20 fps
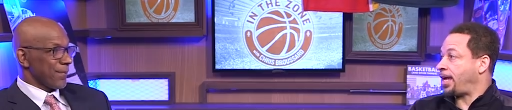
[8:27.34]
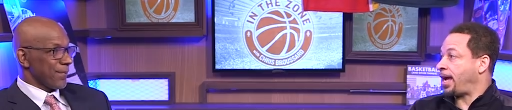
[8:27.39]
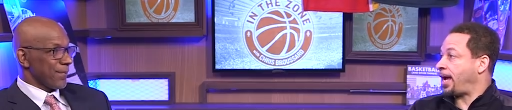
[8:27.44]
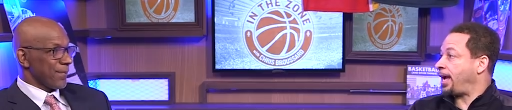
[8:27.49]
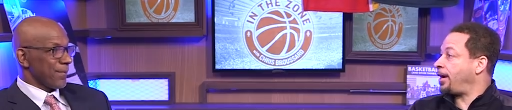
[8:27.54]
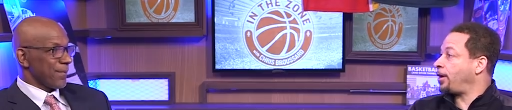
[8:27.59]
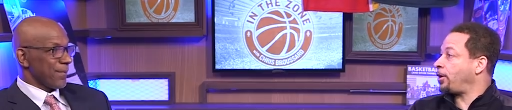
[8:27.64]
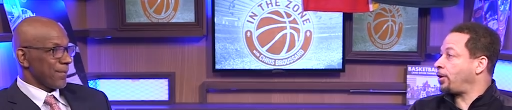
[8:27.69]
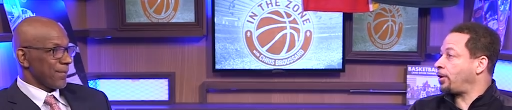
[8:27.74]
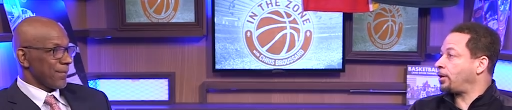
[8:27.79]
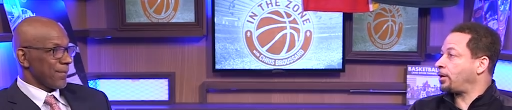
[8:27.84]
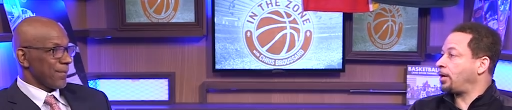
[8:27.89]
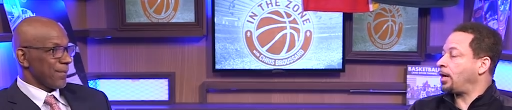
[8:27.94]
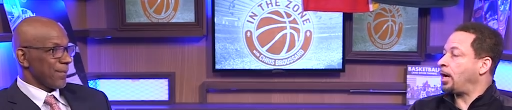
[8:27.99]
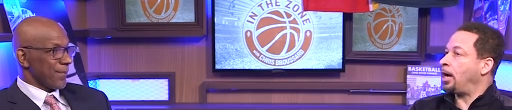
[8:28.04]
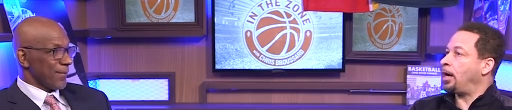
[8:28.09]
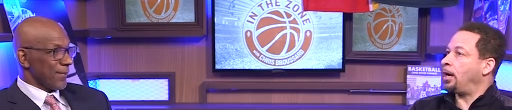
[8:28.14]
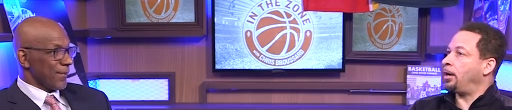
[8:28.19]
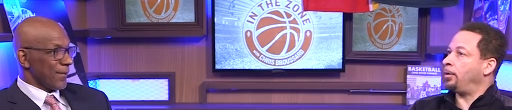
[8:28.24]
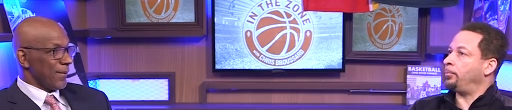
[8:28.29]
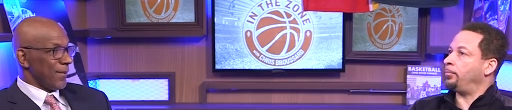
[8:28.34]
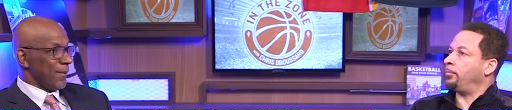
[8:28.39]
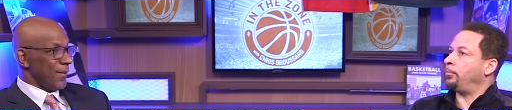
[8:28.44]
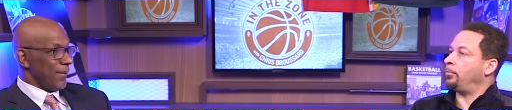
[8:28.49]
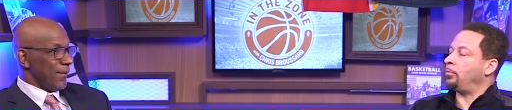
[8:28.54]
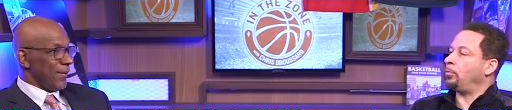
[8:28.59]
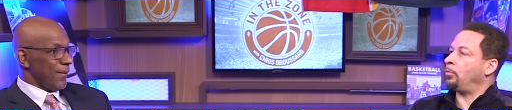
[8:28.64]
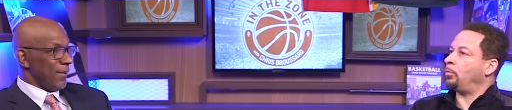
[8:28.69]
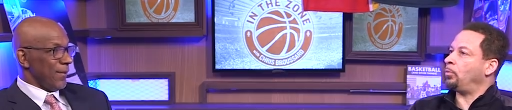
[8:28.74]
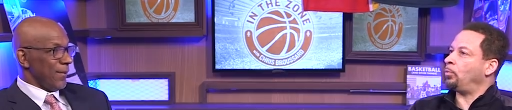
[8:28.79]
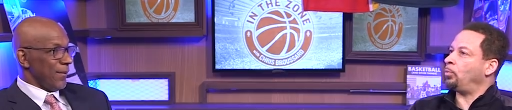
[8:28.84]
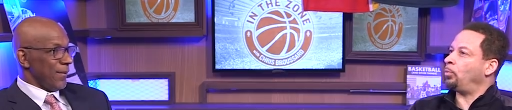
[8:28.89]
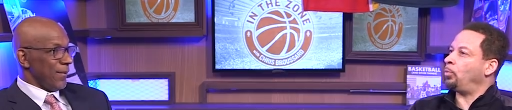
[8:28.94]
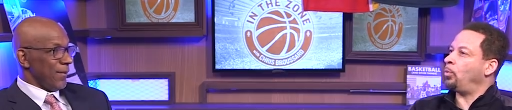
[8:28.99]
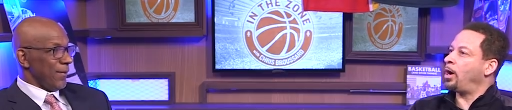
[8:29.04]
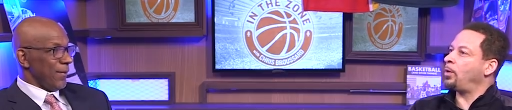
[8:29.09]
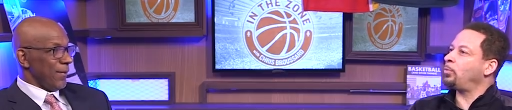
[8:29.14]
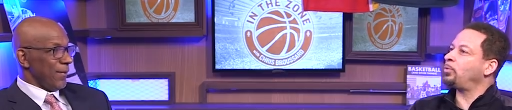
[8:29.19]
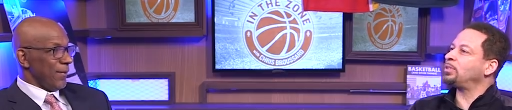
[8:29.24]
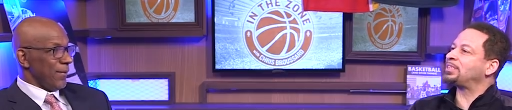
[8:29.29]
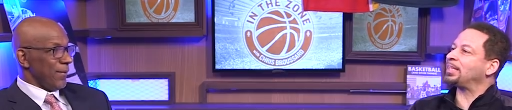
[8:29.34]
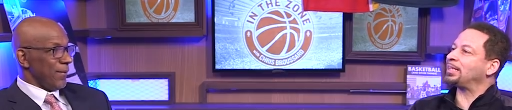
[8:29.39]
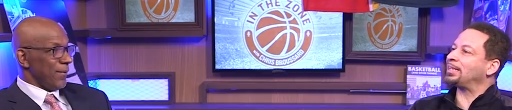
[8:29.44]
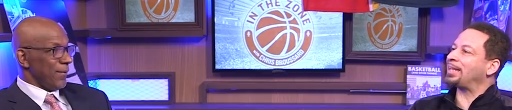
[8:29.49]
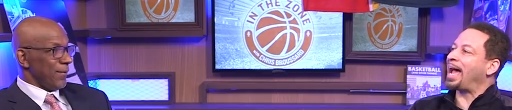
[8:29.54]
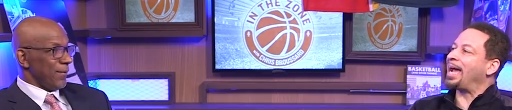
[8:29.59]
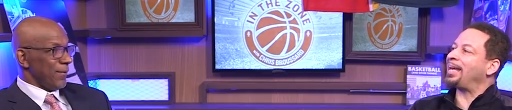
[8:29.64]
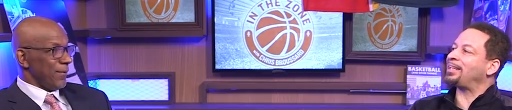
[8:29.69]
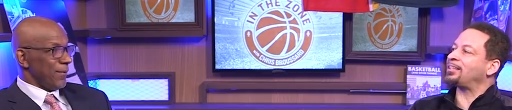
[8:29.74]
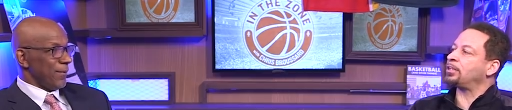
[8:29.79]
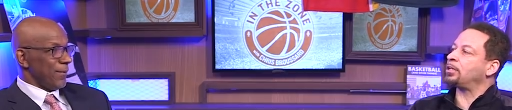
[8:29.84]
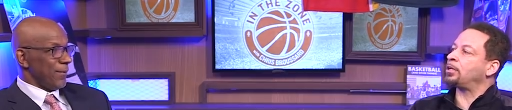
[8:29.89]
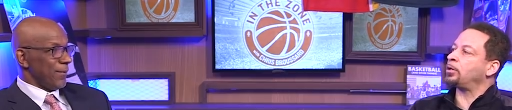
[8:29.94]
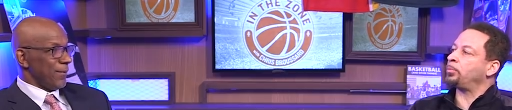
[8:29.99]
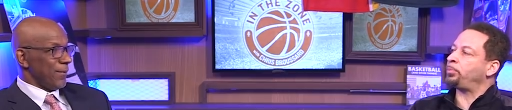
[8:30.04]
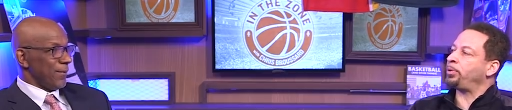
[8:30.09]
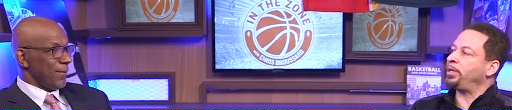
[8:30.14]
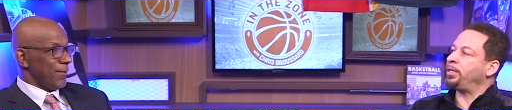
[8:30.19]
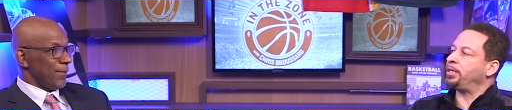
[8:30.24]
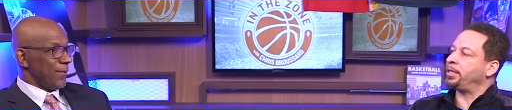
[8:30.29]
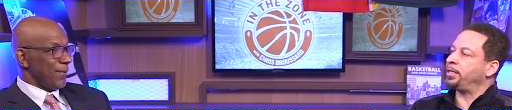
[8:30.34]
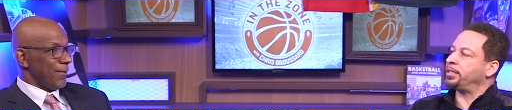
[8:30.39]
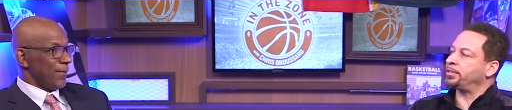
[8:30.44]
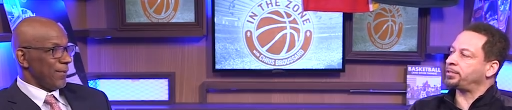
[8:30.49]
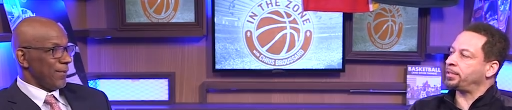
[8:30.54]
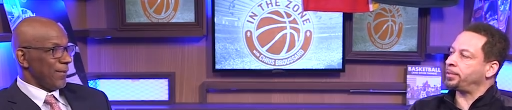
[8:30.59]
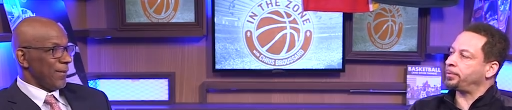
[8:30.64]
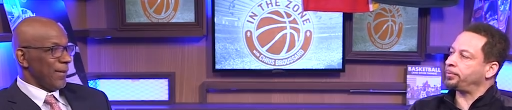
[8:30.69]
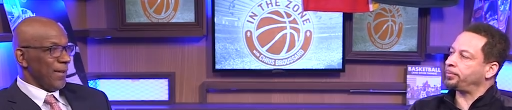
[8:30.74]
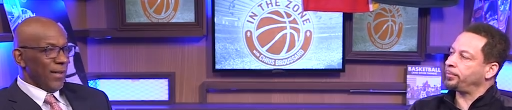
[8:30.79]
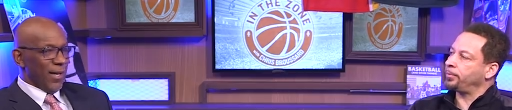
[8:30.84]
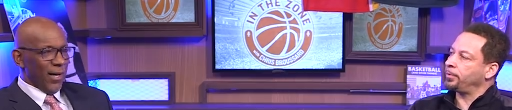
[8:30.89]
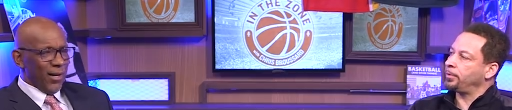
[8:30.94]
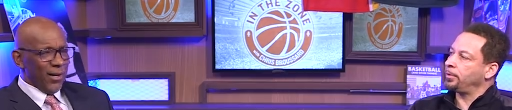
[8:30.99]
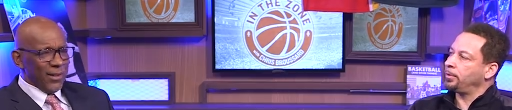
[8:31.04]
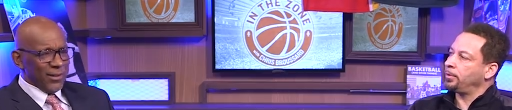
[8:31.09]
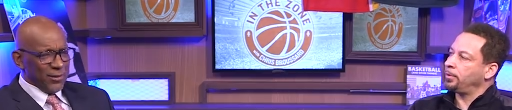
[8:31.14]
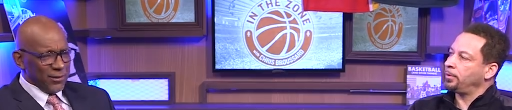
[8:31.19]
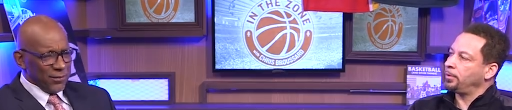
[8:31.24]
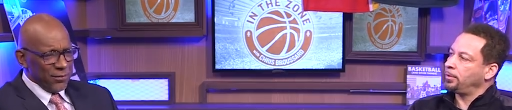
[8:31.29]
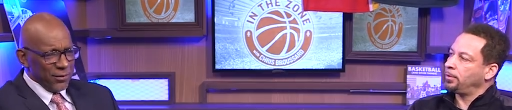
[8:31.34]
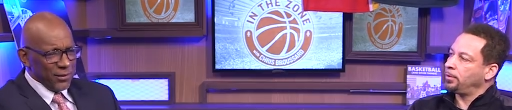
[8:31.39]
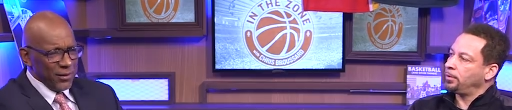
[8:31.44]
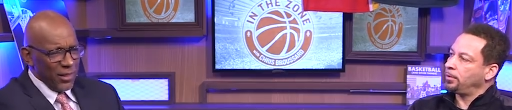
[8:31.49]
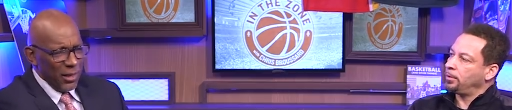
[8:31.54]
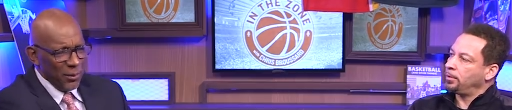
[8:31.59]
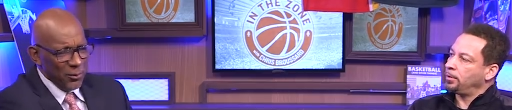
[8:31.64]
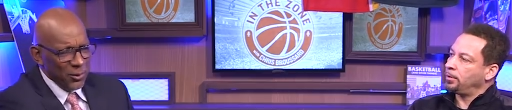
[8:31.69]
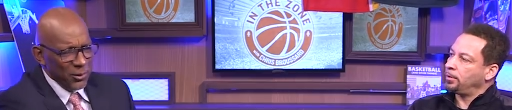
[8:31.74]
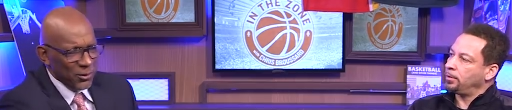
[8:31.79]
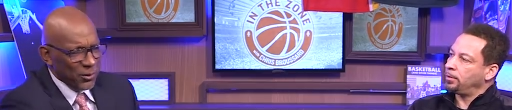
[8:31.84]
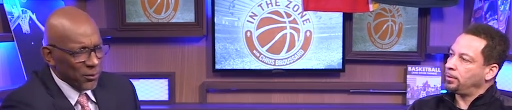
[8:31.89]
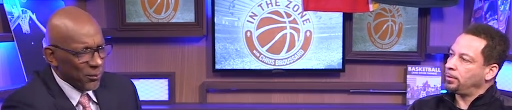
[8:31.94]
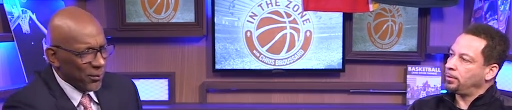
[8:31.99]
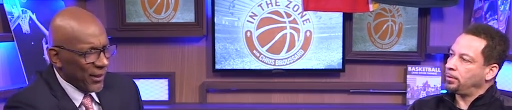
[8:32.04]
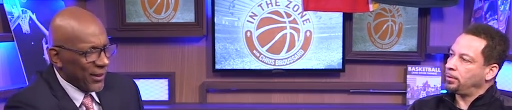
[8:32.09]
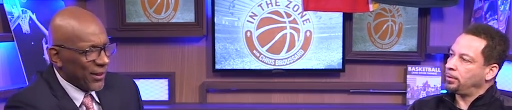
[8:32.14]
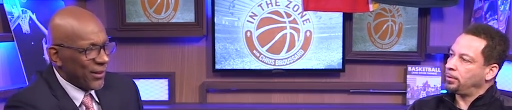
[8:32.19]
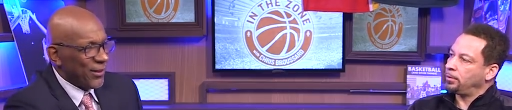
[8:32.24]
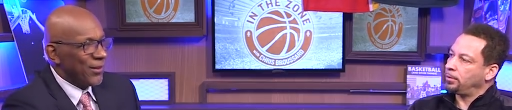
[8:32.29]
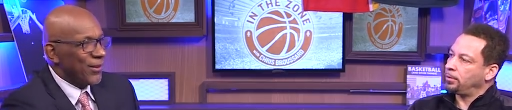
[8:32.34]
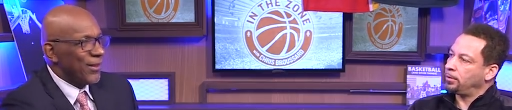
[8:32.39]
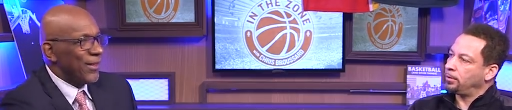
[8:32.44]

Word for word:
Speaker 1: that era. Um, what was it like to compete against him?
Speaker 2: Oh, he's a phenomenal competitor